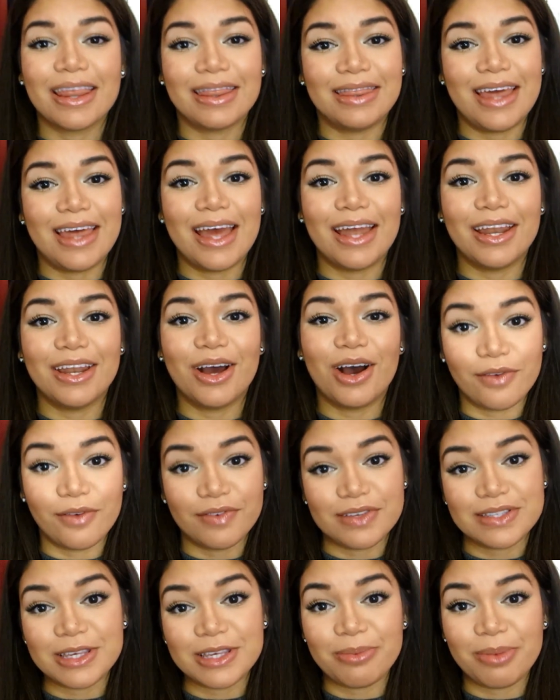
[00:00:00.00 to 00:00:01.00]
then
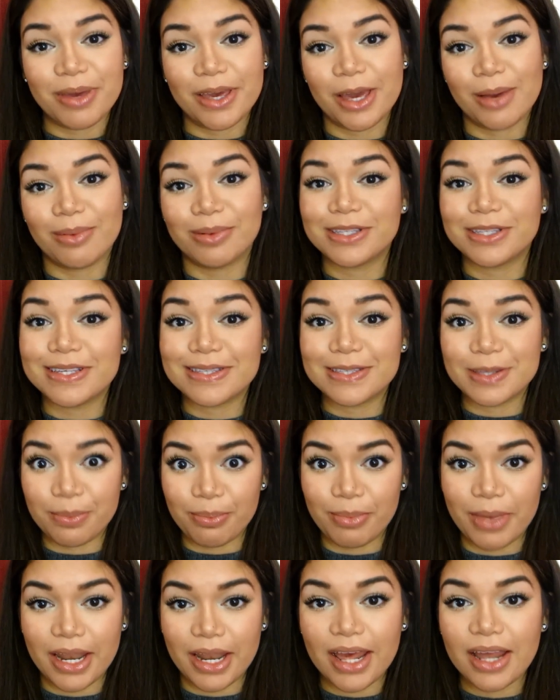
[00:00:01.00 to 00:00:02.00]
obviously being able to
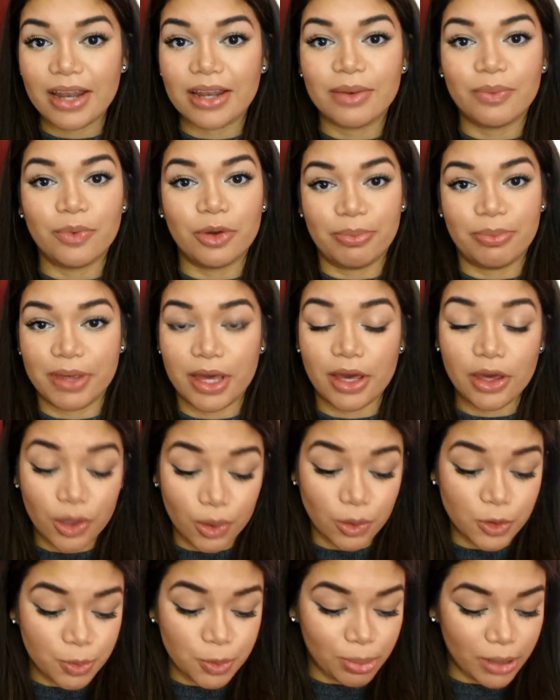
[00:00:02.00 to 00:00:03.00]
submit it would be a
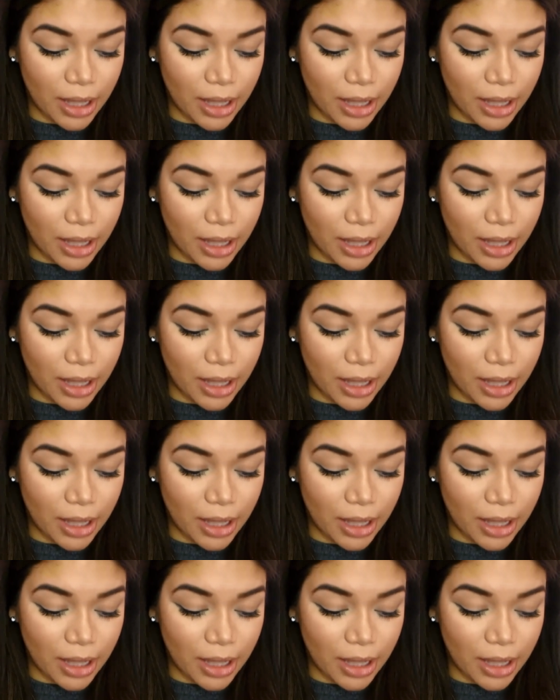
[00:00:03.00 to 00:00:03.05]
huge